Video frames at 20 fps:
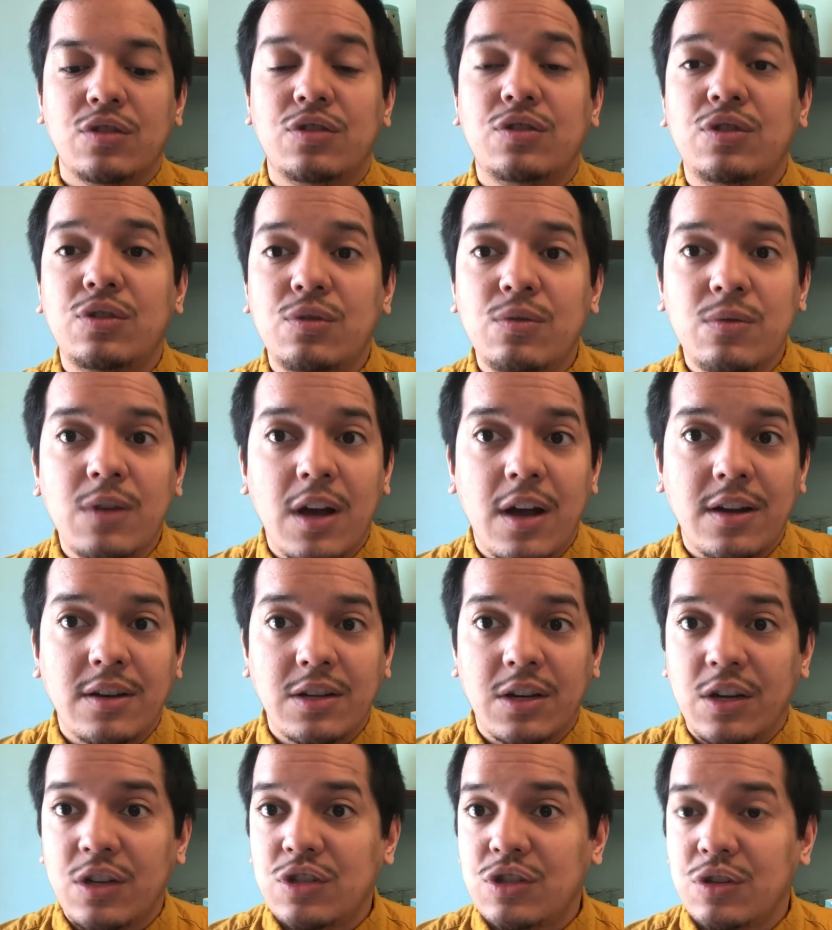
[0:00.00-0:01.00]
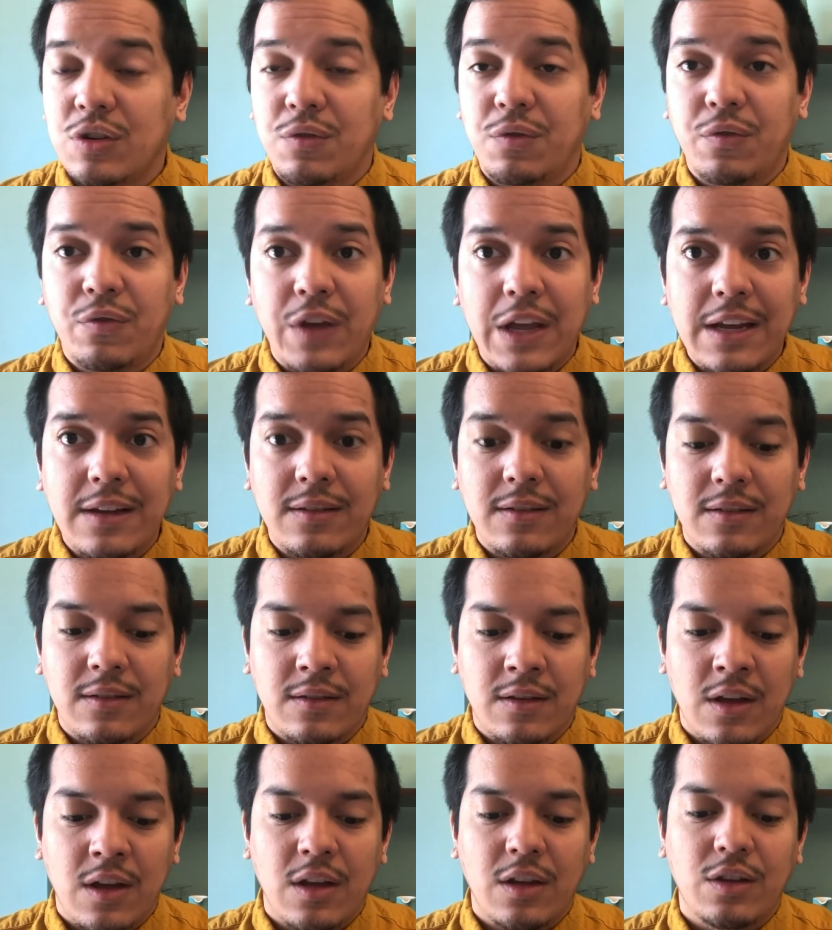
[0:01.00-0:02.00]
do not touch your
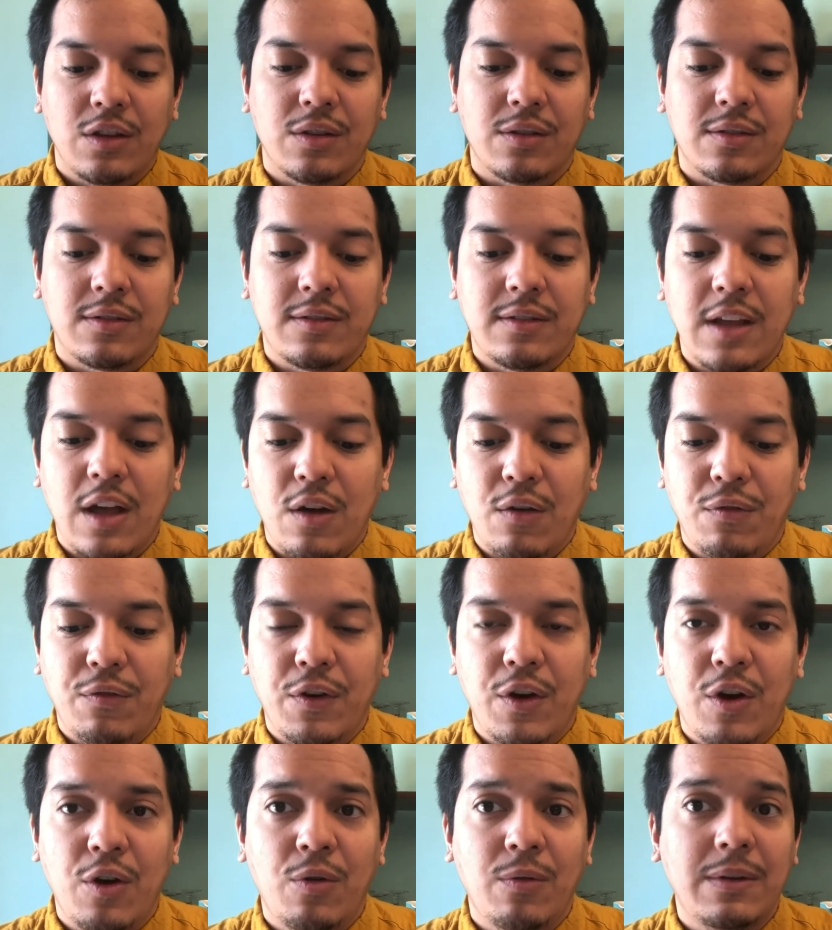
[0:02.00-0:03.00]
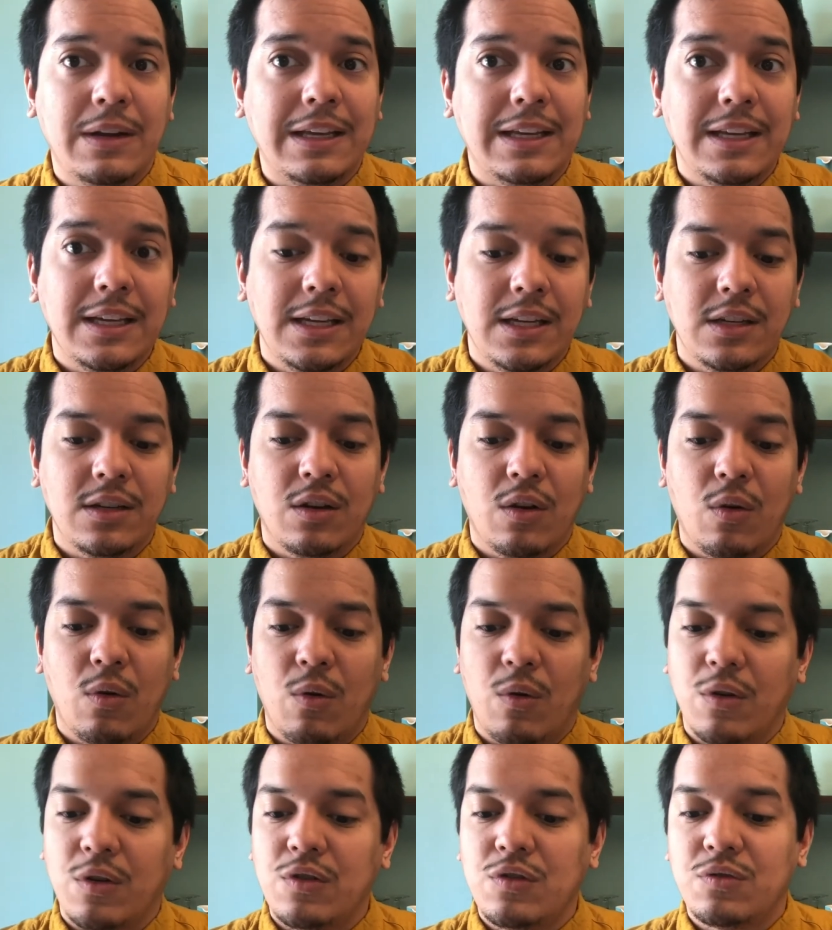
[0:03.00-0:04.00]
face, your cell phone, eat
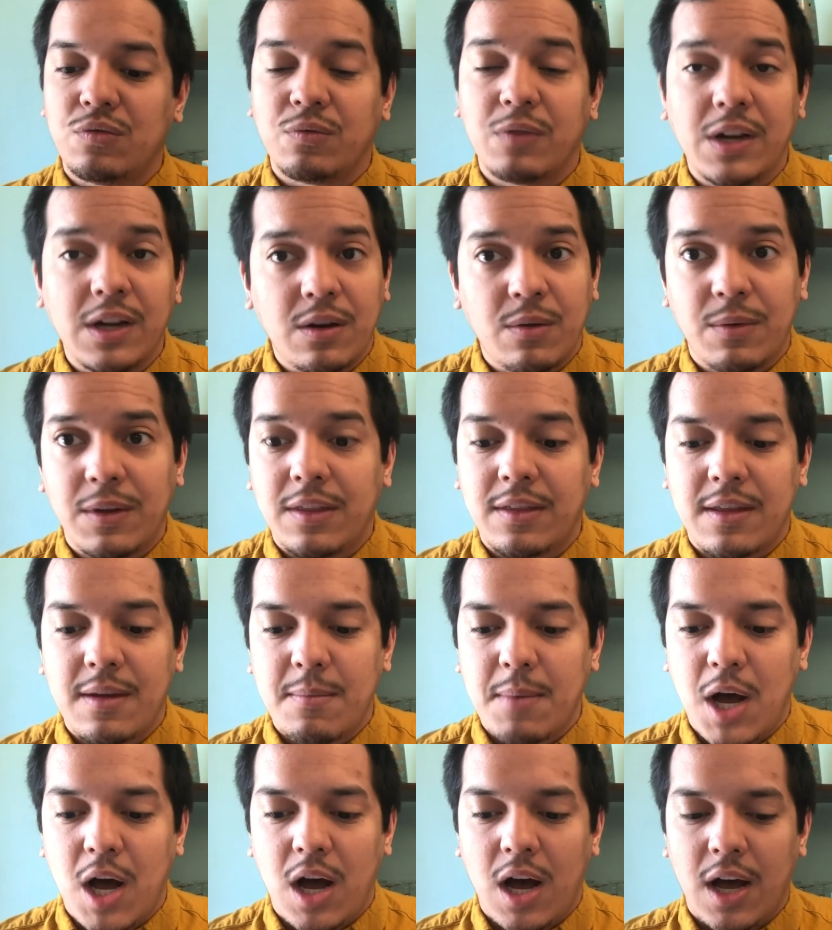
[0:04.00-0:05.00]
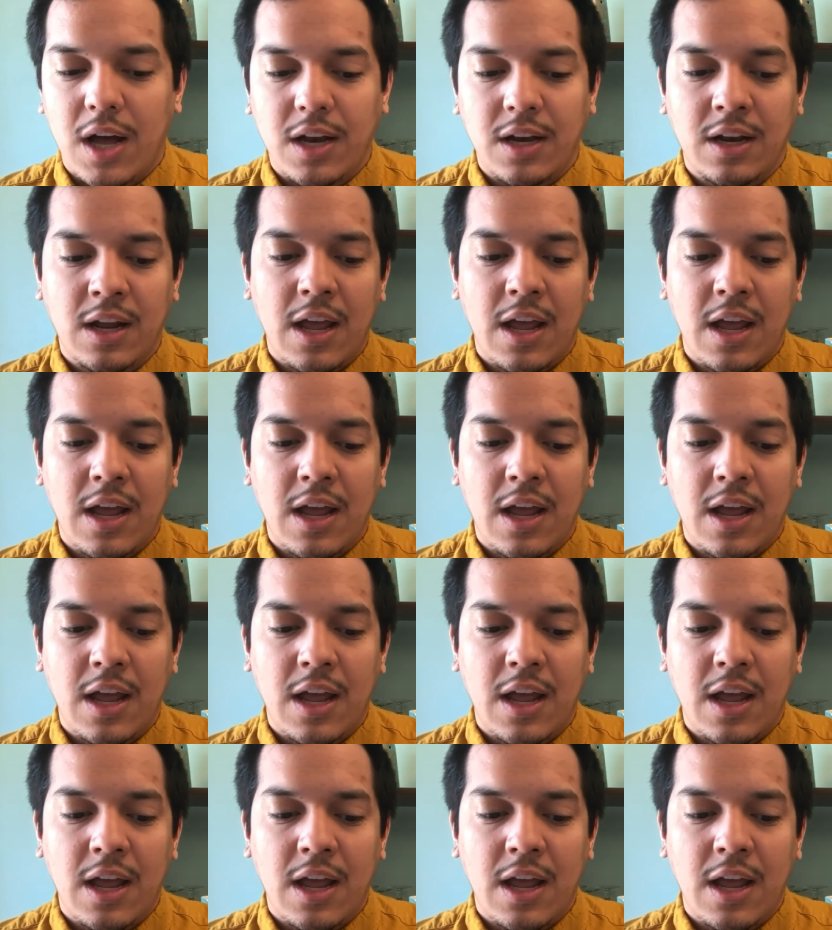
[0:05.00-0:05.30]
or drink with them on.